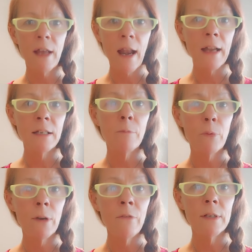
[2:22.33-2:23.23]
and I did
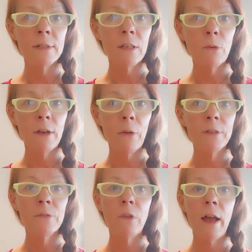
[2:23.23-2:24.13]
previously when I
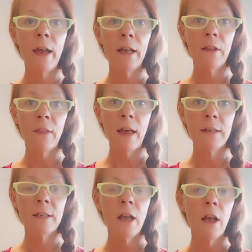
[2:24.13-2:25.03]
was flying, that,